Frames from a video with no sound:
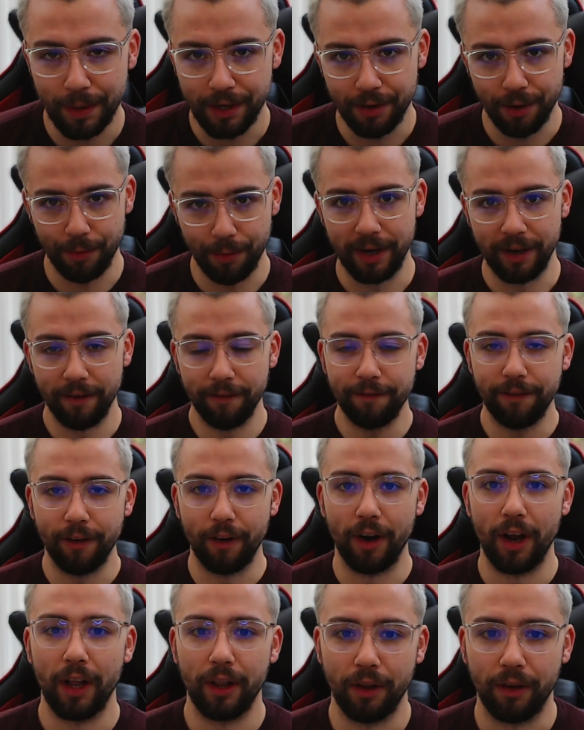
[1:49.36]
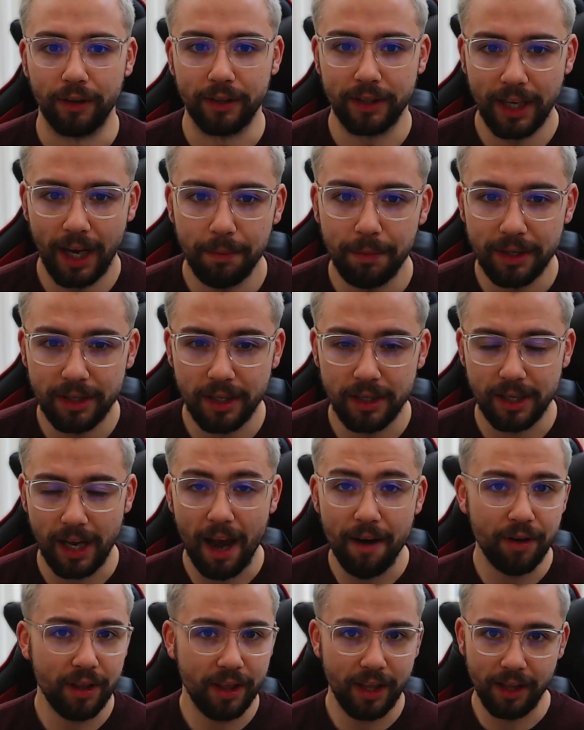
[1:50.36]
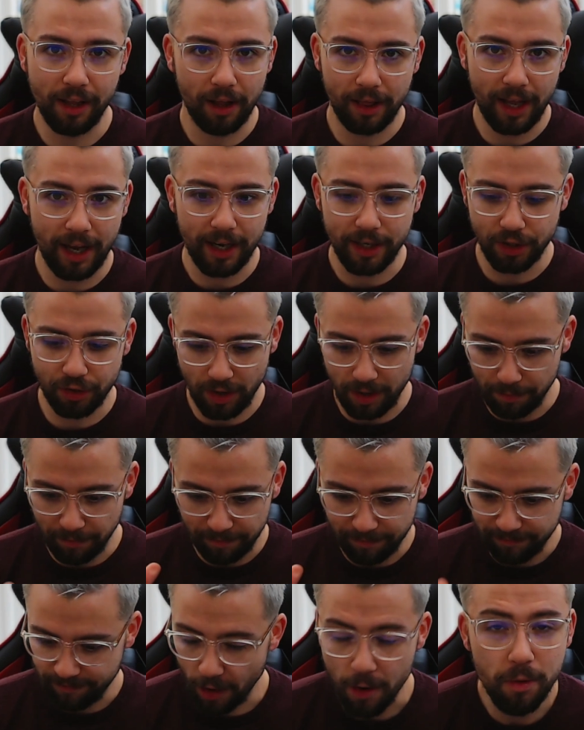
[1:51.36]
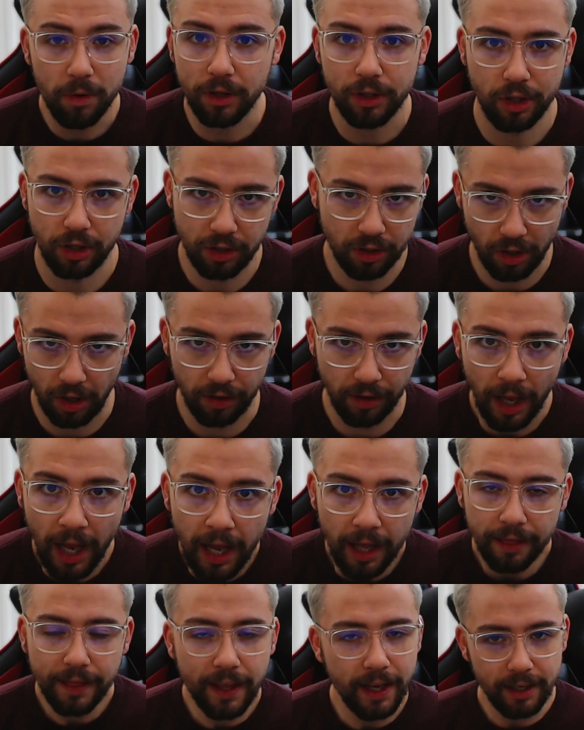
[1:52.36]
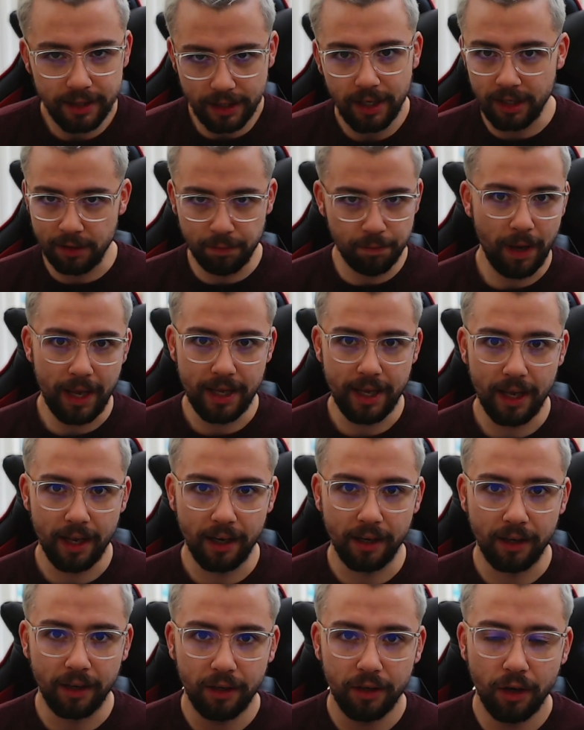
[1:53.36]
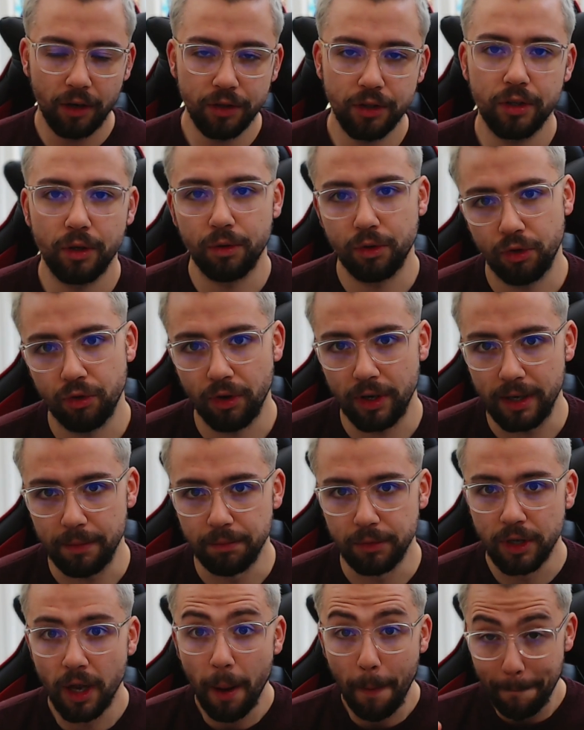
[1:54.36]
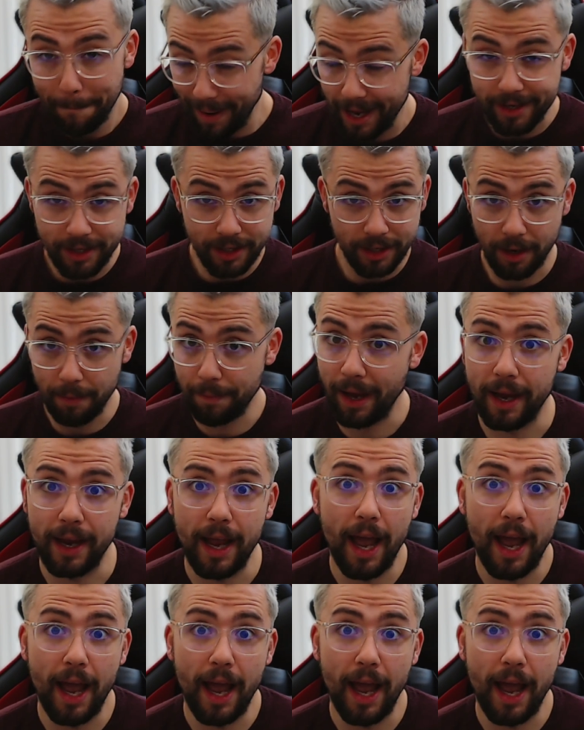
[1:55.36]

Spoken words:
has been doing for a long time. This is everything that Lightstream focuses on. This is making console streams better